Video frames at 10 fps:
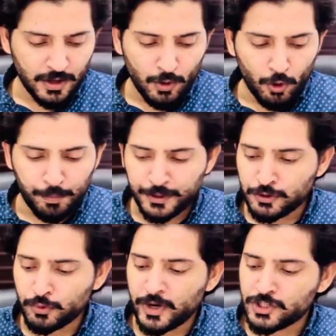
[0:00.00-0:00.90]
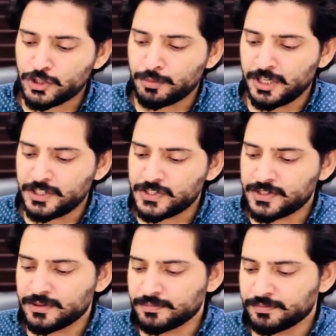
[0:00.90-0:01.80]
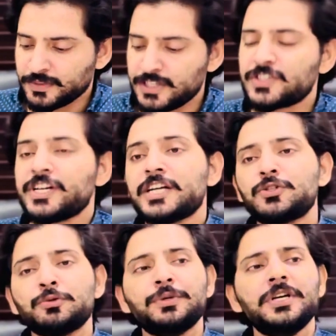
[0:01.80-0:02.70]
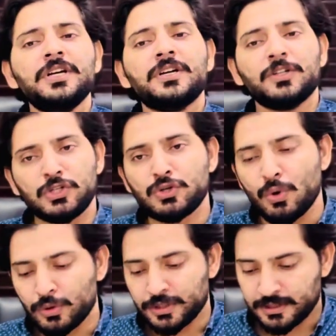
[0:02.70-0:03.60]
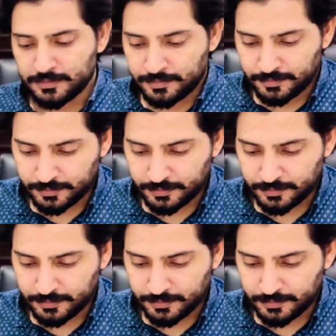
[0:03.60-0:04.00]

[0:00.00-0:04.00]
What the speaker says: Open to question means is yet to be shown.